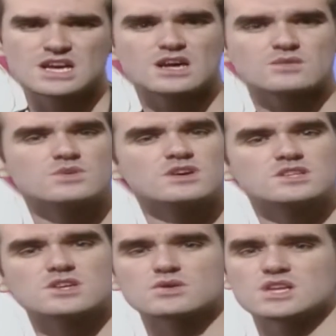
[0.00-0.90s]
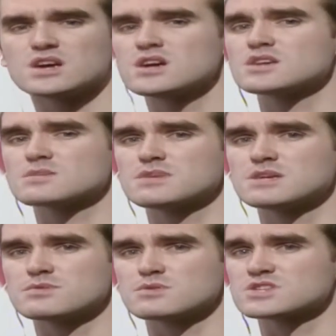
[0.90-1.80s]
and we are totally hard
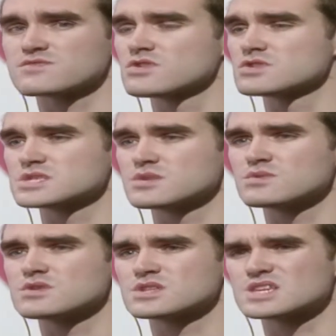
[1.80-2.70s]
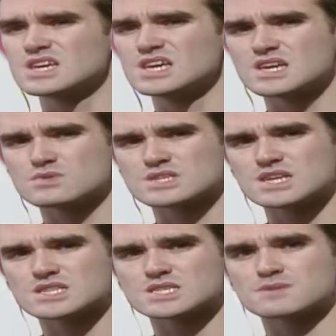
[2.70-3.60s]
people, which of course they weren't. It was
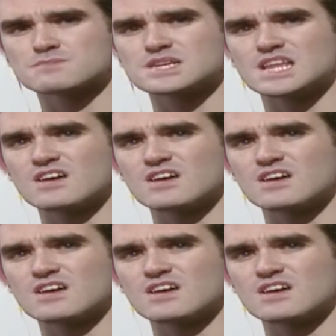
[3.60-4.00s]
like this complete